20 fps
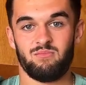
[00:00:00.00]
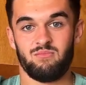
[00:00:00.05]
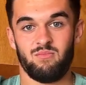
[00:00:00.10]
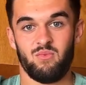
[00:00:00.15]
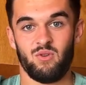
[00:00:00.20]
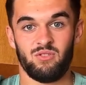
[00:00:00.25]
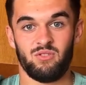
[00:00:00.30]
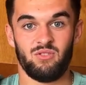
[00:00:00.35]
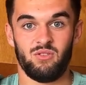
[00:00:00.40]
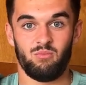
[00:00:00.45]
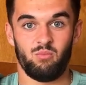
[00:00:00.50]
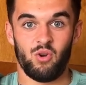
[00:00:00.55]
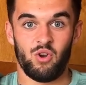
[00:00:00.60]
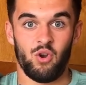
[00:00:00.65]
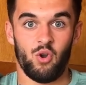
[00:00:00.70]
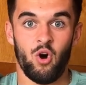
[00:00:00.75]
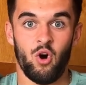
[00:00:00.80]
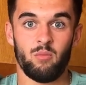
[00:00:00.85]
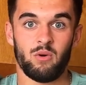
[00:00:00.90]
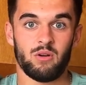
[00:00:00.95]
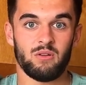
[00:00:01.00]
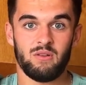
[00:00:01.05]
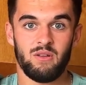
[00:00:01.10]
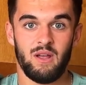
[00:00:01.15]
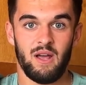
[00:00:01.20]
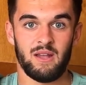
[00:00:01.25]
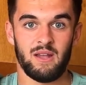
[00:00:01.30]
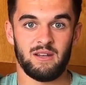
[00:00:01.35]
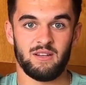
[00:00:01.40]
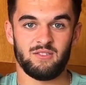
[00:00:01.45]
were normal,
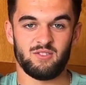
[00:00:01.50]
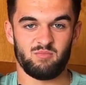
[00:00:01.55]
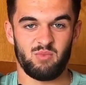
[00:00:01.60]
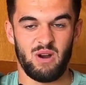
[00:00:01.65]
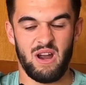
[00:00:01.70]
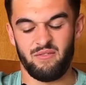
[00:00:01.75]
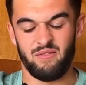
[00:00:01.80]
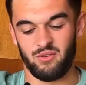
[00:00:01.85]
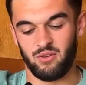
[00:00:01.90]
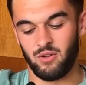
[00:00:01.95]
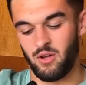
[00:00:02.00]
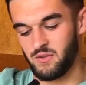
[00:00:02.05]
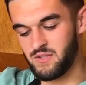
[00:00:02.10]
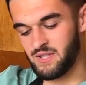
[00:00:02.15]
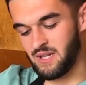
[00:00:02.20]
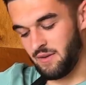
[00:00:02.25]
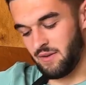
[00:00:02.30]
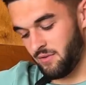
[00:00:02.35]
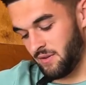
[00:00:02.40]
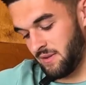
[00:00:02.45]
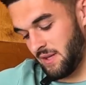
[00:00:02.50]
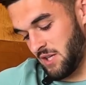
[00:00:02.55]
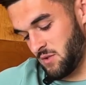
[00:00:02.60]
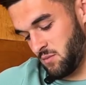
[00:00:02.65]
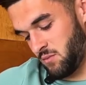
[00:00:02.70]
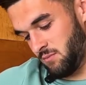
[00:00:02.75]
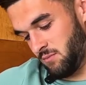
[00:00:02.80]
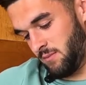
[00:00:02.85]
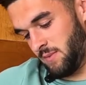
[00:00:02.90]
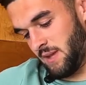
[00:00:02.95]
and it just brought everyone close together, and
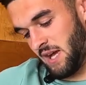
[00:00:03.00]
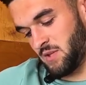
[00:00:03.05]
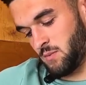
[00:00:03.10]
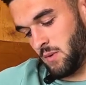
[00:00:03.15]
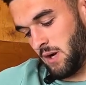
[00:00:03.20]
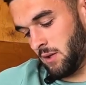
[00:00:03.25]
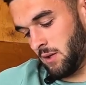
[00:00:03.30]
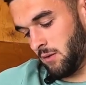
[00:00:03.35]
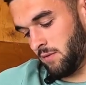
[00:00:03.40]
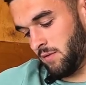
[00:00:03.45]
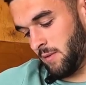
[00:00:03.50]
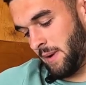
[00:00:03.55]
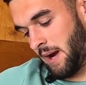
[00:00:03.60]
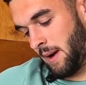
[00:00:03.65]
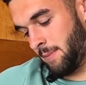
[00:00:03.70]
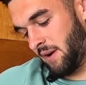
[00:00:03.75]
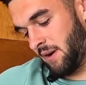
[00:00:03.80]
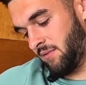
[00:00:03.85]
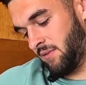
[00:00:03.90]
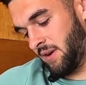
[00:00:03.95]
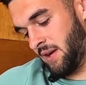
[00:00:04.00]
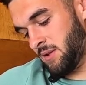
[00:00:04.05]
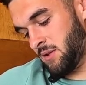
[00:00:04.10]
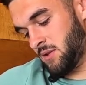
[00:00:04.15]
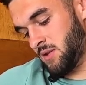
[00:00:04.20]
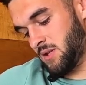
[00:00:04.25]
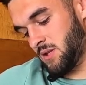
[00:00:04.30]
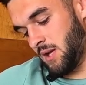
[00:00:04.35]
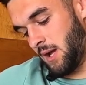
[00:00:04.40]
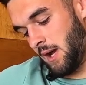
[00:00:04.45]
that's what I love about my
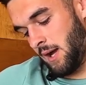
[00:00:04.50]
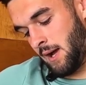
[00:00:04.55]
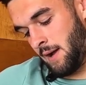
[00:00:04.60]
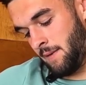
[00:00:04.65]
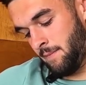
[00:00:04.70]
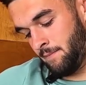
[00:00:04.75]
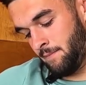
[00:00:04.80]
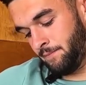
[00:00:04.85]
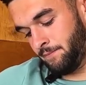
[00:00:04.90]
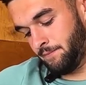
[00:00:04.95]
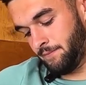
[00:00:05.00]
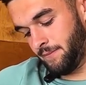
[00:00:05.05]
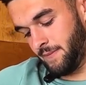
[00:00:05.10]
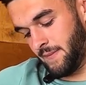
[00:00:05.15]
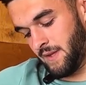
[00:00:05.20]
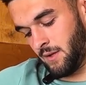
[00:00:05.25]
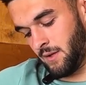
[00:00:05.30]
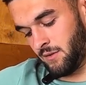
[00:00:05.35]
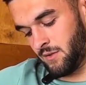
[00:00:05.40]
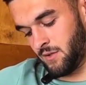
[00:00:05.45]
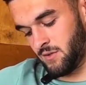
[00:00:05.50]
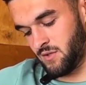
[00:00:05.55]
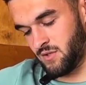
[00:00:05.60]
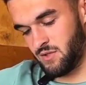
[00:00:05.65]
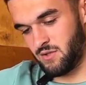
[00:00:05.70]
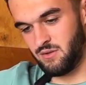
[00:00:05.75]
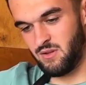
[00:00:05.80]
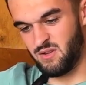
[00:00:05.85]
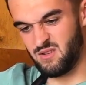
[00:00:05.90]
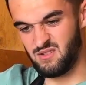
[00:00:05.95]
friends. You know,
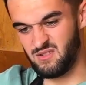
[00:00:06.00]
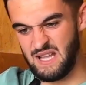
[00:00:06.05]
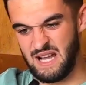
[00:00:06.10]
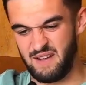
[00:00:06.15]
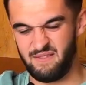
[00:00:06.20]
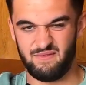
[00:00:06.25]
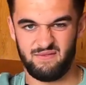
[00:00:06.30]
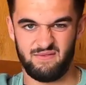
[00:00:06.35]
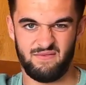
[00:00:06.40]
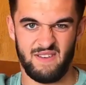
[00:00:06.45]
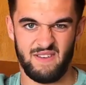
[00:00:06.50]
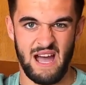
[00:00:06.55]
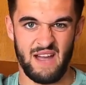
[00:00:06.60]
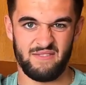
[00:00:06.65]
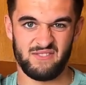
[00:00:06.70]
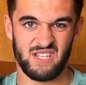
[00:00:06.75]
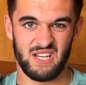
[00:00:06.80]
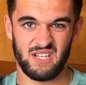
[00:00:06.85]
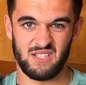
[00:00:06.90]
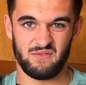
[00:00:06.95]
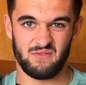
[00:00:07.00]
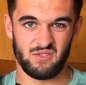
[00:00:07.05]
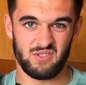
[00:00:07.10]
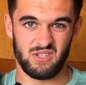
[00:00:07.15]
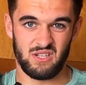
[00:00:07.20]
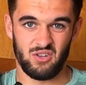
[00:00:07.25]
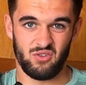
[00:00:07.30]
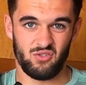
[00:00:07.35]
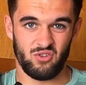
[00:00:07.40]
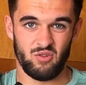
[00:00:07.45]
there's like 5-6 of us in
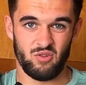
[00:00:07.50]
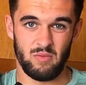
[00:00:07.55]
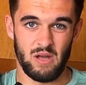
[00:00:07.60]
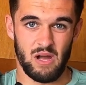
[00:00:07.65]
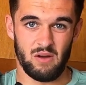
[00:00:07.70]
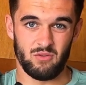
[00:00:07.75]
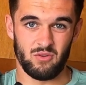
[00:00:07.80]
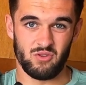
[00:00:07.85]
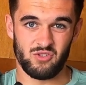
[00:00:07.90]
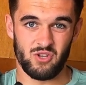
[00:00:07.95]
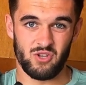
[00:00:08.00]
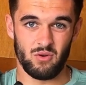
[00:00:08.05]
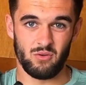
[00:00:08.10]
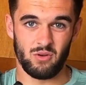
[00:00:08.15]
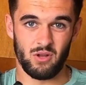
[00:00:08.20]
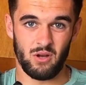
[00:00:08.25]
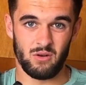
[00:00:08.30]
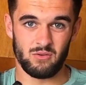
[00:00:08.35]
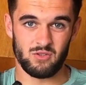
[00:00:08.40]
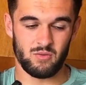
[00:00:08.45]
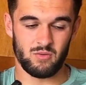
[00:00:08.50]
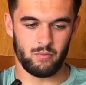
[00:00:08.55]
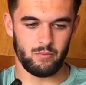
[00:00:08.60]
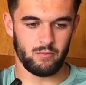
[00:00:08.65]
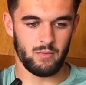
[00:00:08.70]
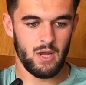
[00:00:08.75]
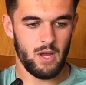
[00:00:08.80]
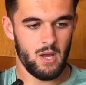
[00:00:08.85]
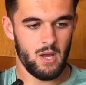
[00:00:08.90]
the group that are all so close, and